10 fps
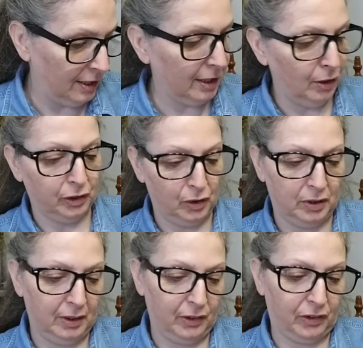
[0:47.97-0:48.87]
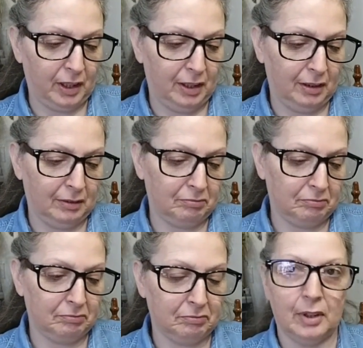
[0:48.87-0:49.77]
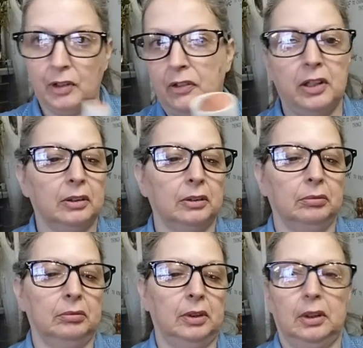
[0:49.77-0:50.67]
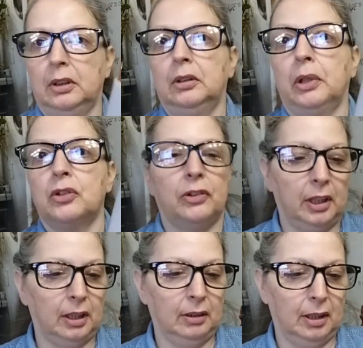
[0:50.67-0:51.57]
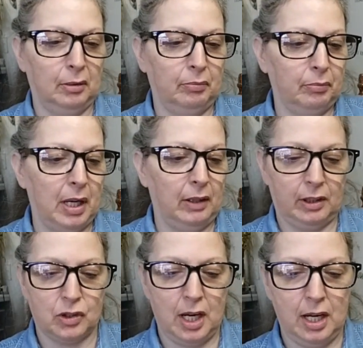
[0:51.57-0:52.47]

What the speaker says: Also, this the concealer blusher stick by Signature A.